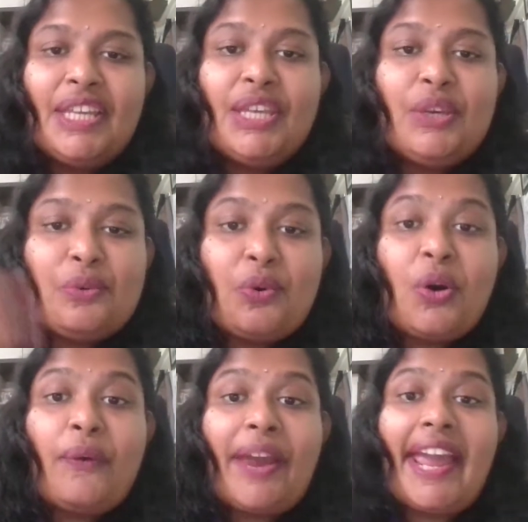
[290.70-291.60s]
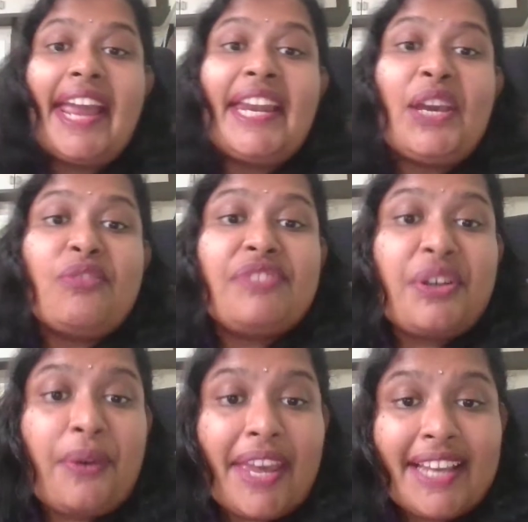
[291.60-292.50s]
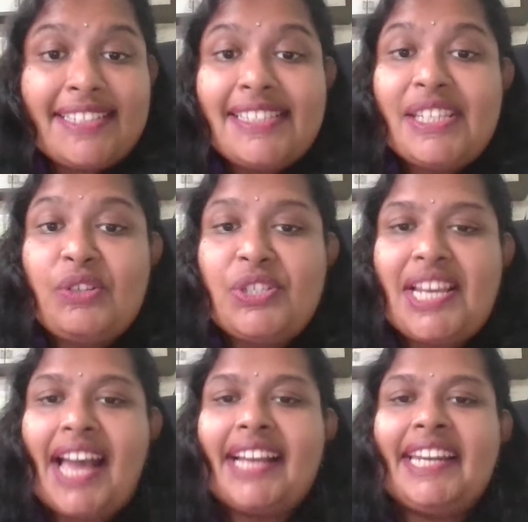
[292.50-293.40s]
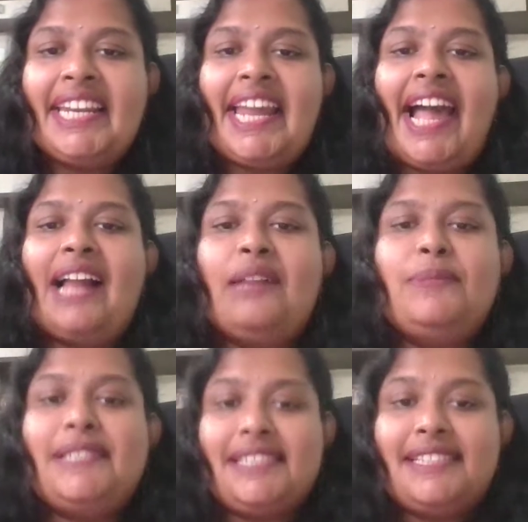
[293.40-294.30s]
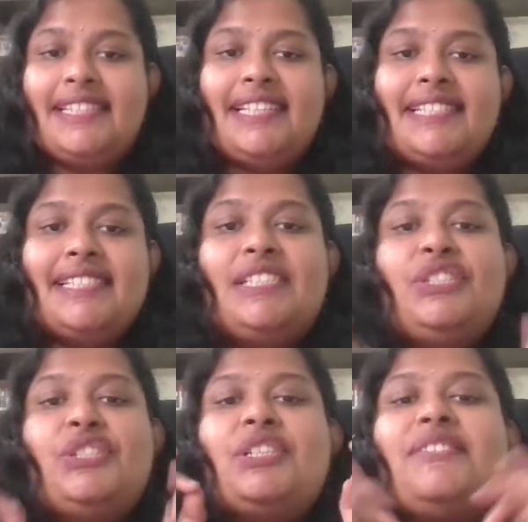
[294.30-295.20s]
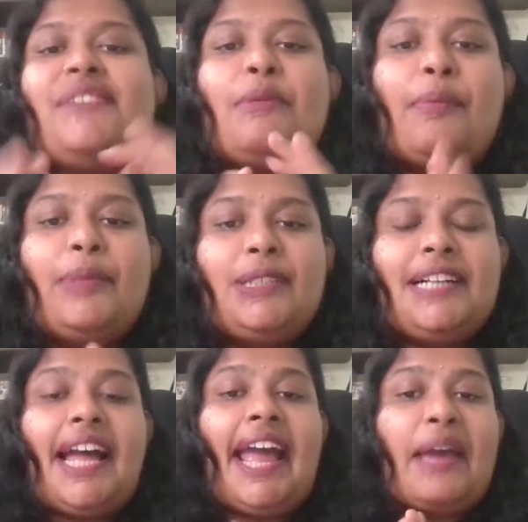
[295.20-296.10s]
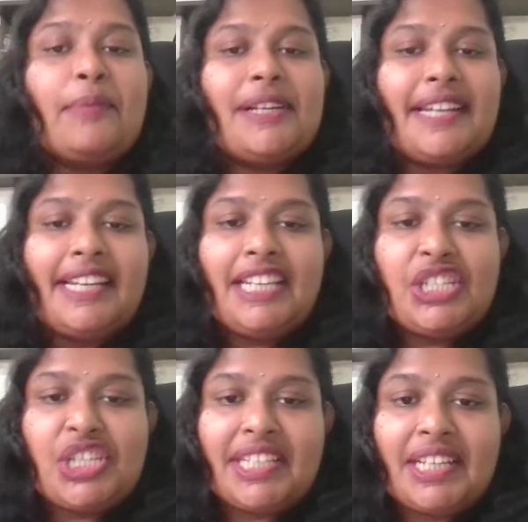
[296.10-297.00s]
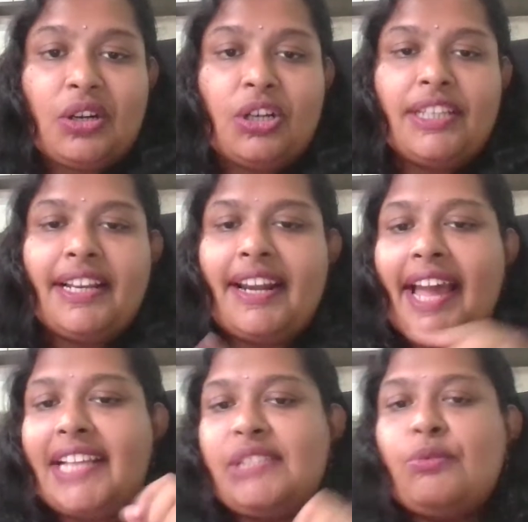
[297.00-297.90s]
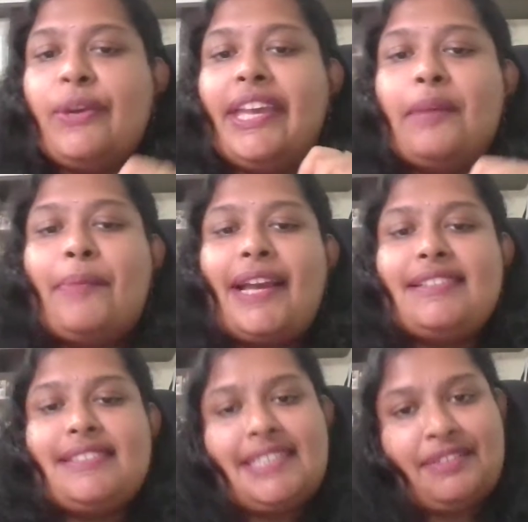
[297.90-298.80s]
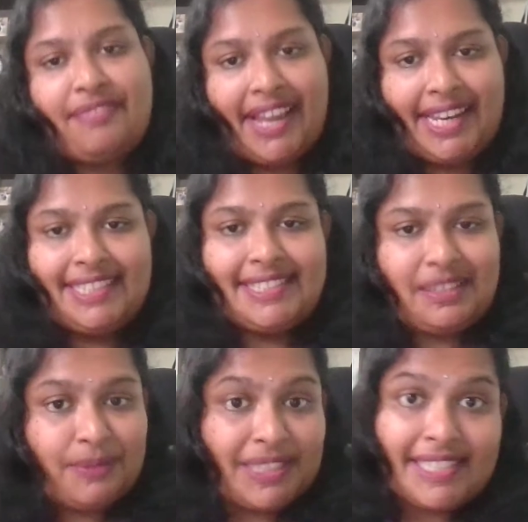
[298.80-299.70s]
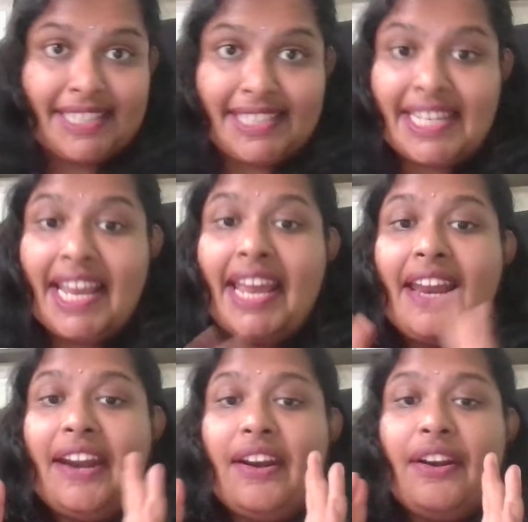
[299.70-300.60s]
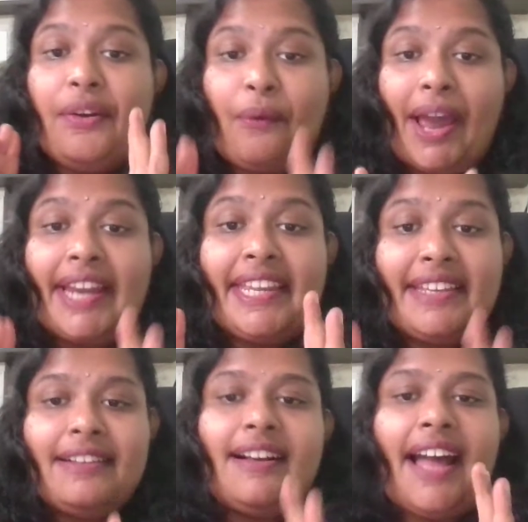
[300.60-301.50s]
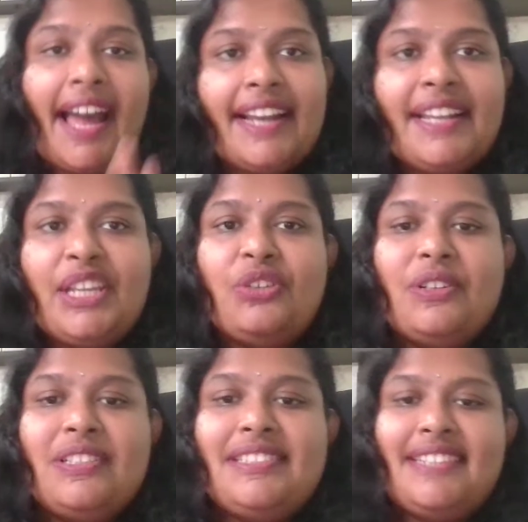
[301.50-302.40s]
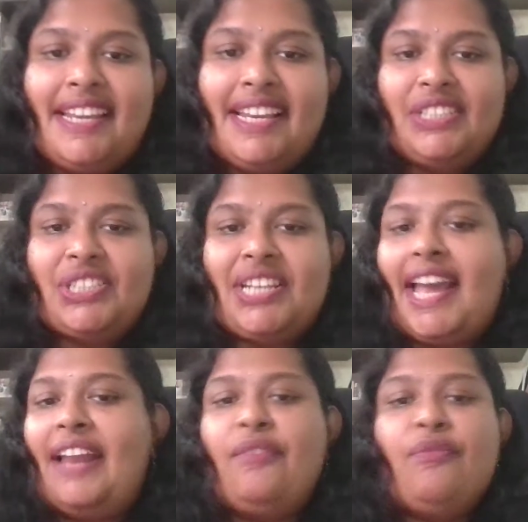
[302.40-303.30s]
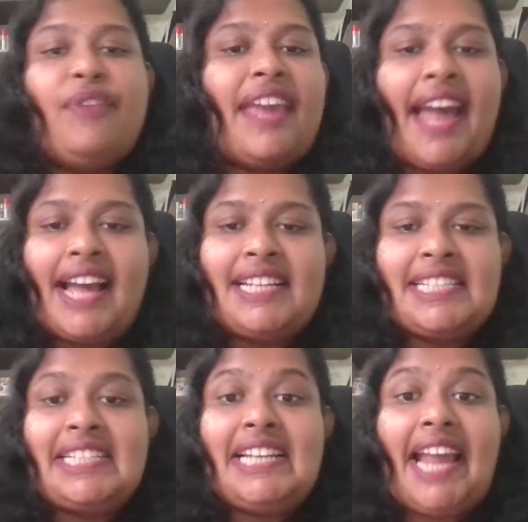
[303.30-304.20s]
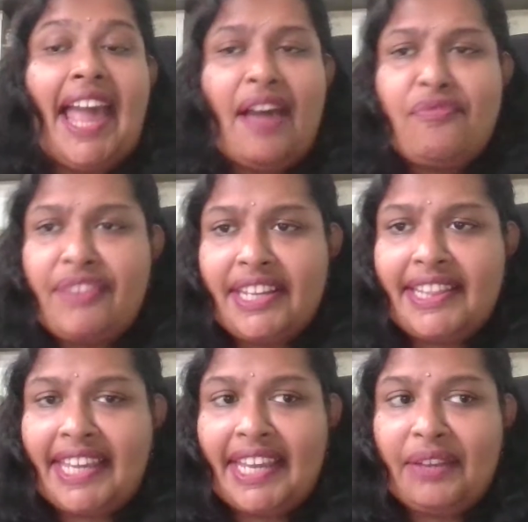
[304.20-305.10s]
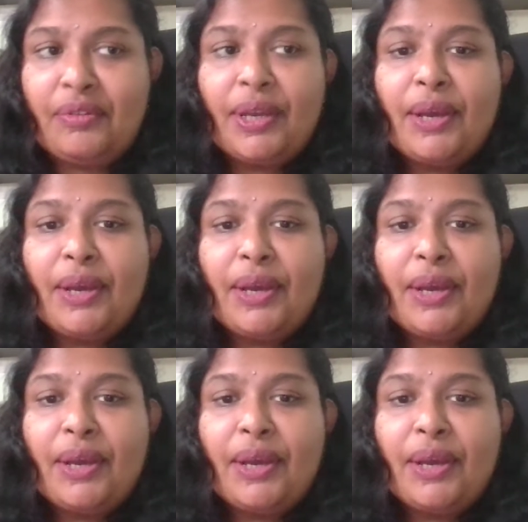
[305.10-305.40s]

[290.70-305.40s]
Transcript: you or any of the creators you tag need help this season, just remember I'm currently checking on the clients for income tax return filing services right here at Neethuonstage, and we handle everything